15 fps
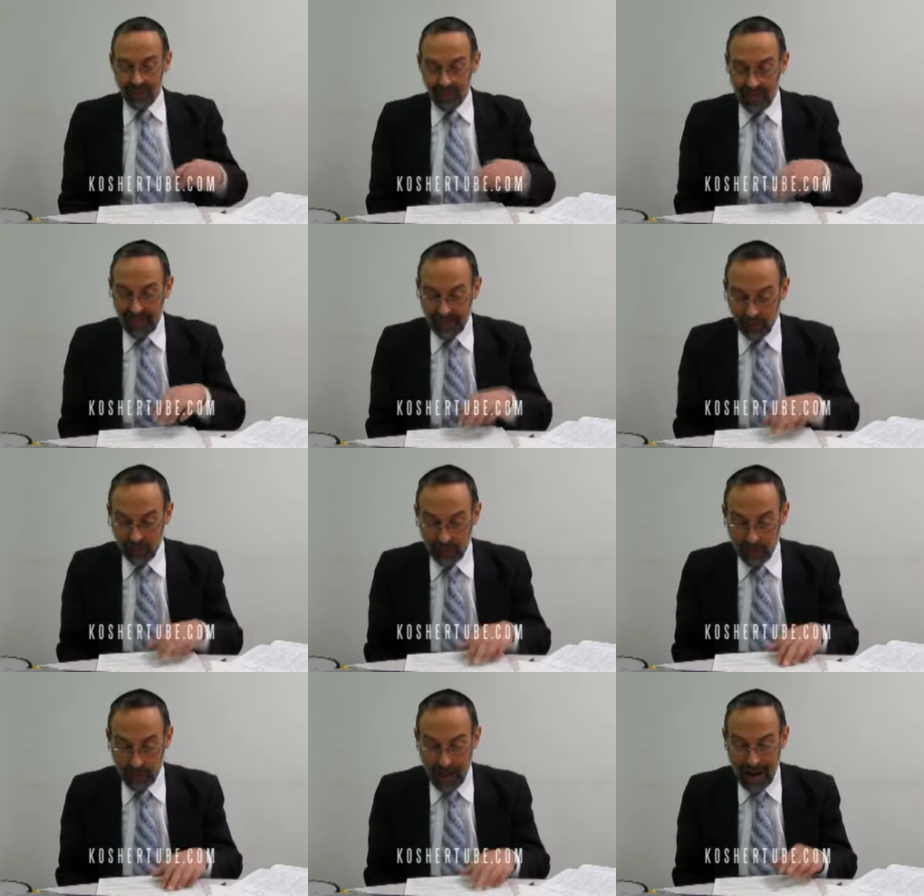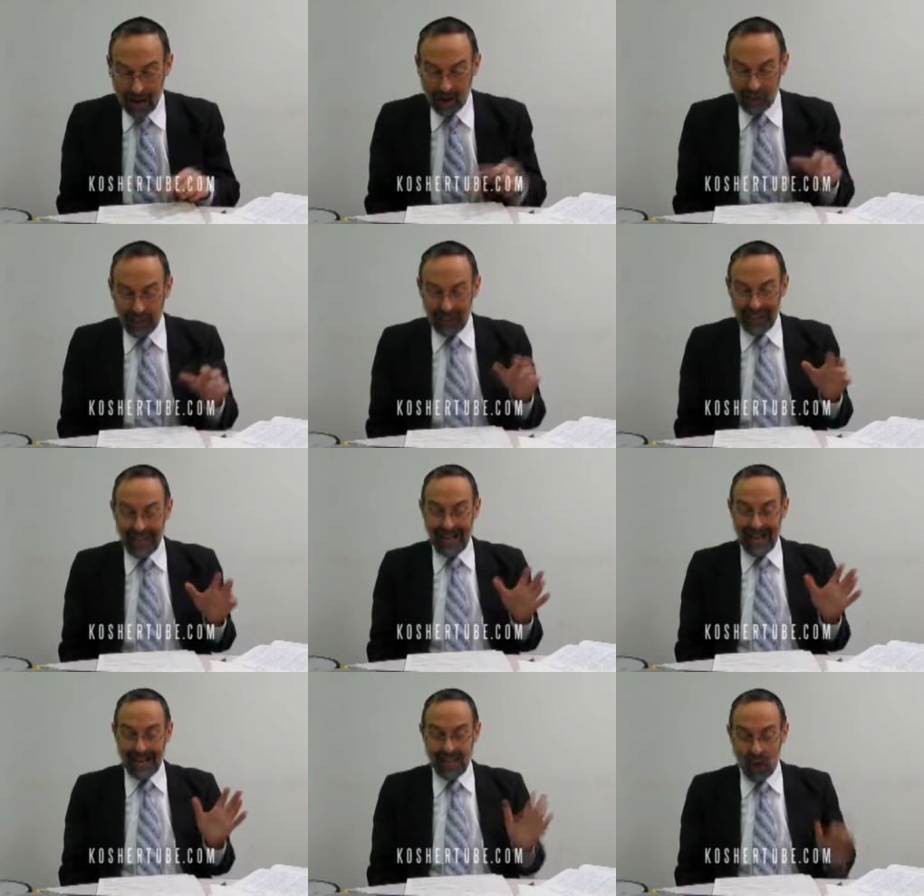take a look at the paragraph V'chein
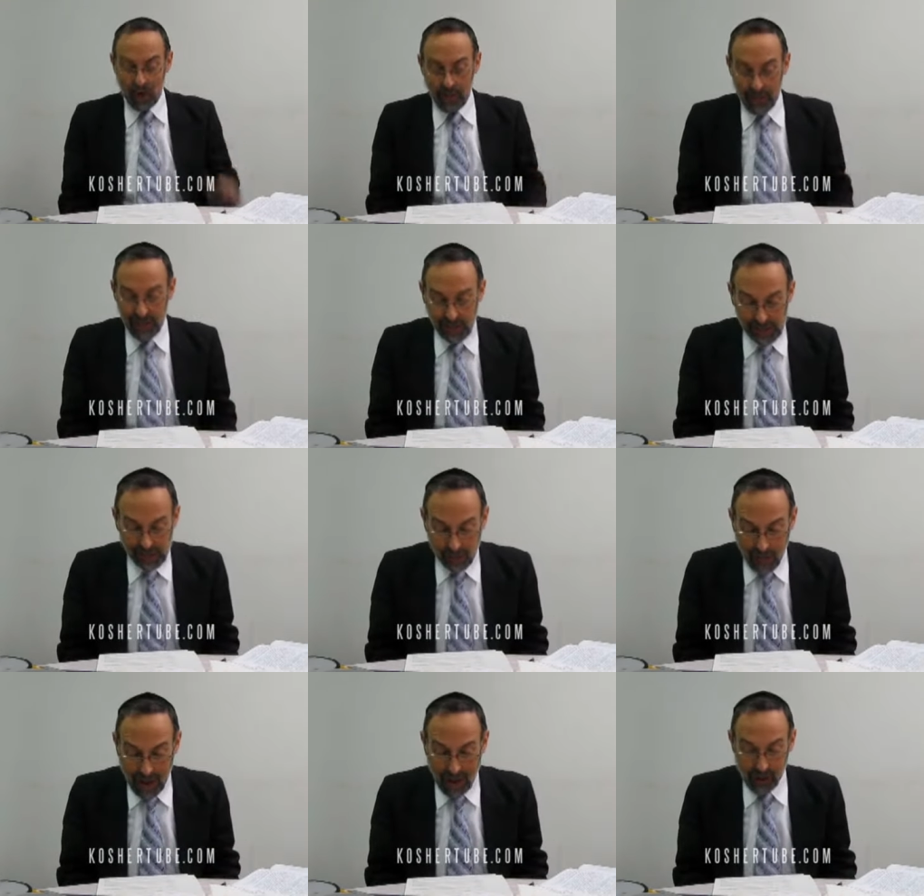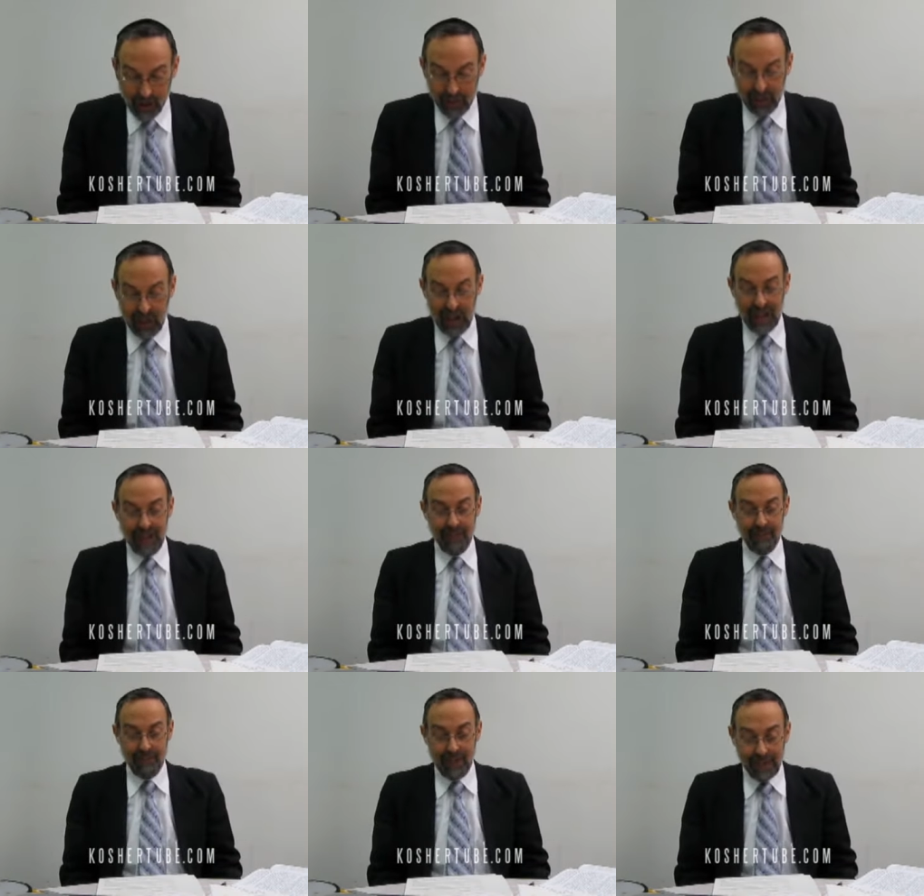ani omer. This is the paragraph that I
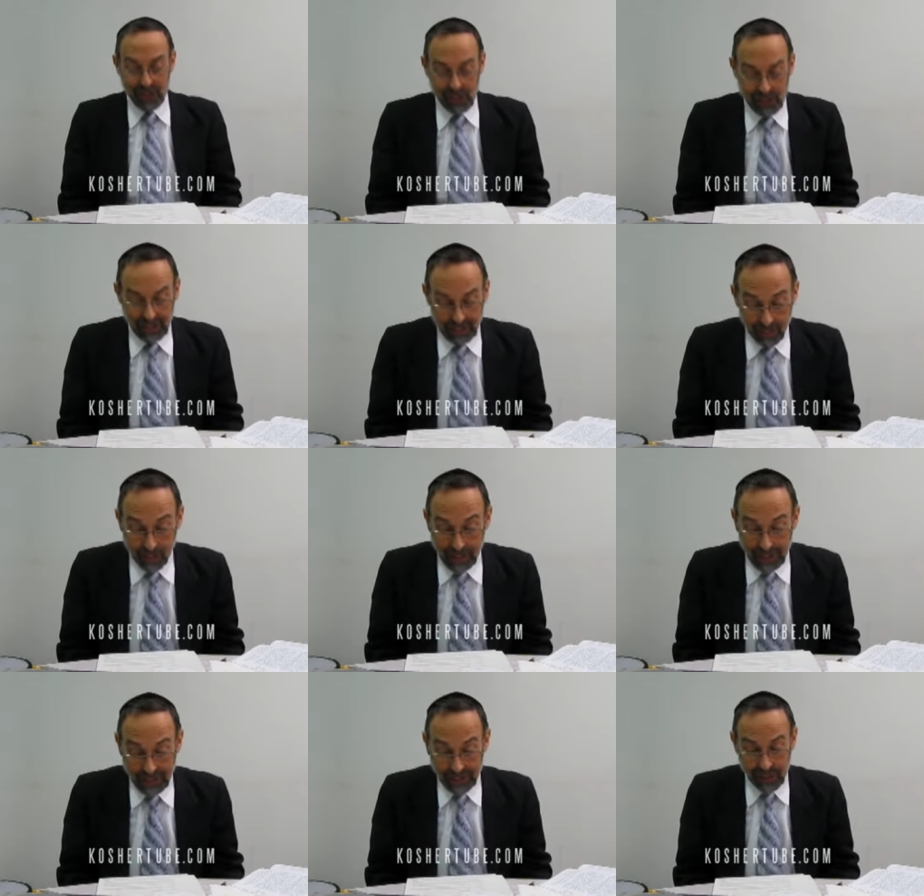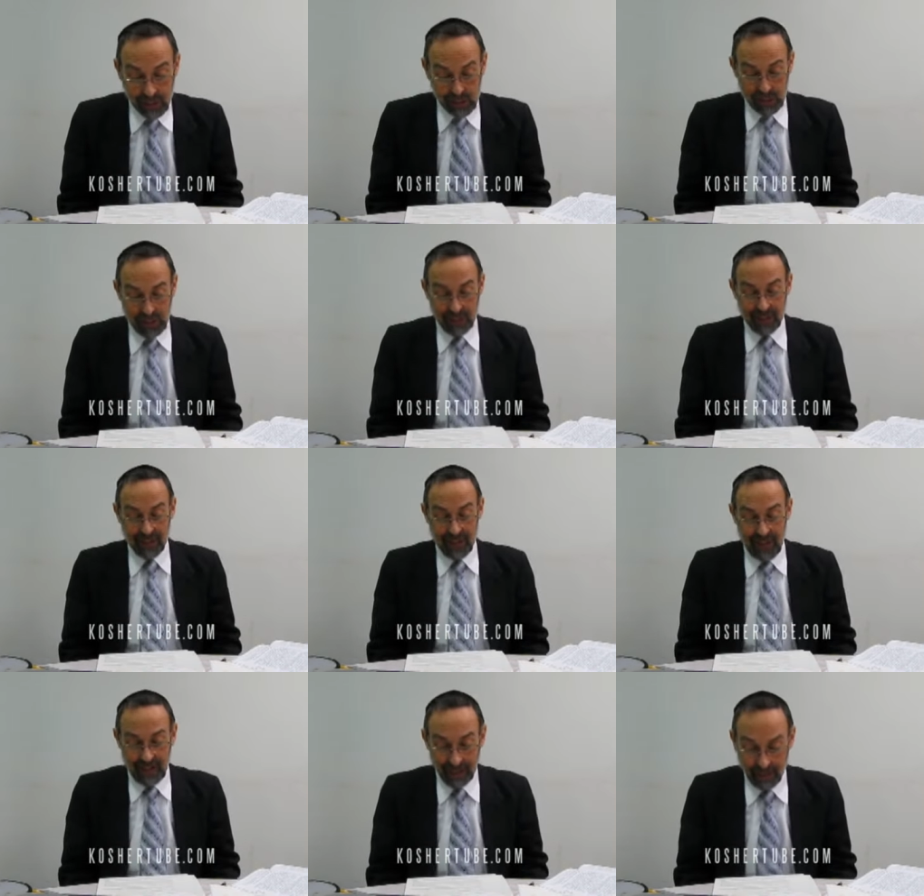mentioned at the beginning of the Shia
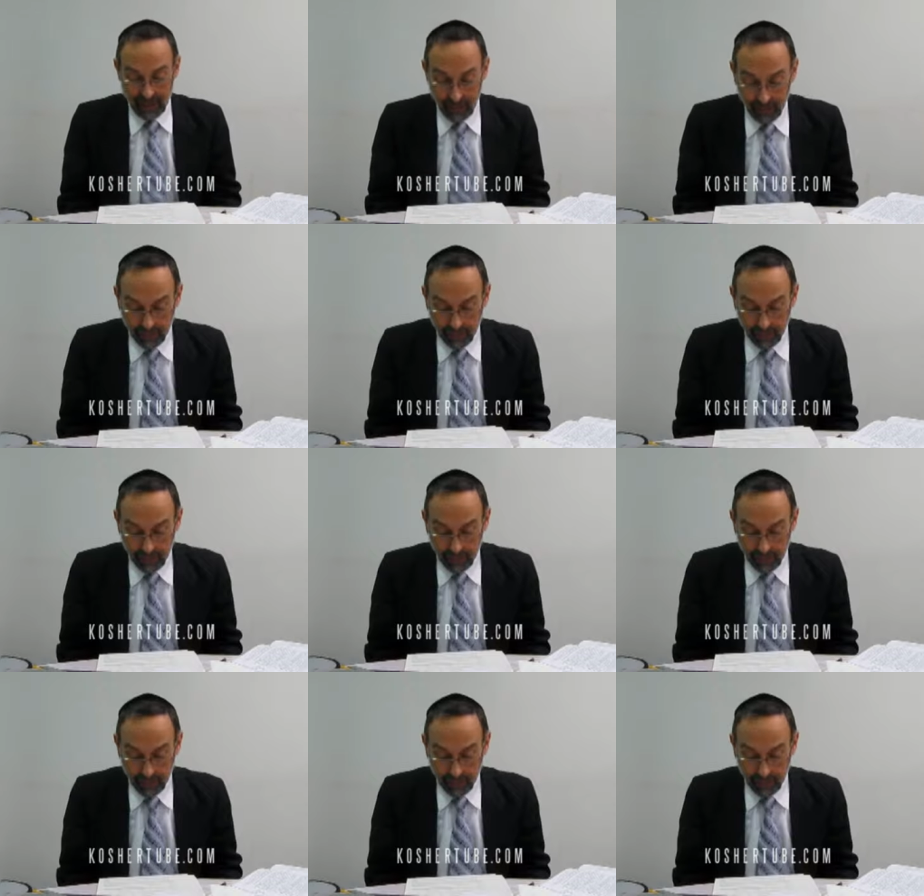tonight.